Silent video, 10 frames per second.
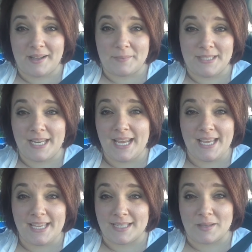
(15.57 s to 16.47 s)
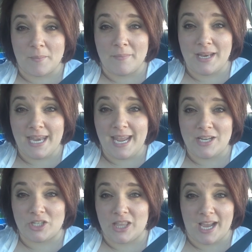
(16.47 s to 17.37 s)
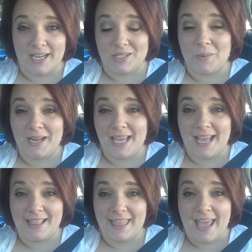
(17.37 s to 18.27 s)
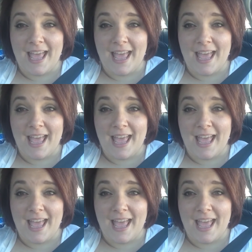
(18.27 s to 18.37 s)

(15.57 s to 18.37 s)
Today is Monday, July 28th,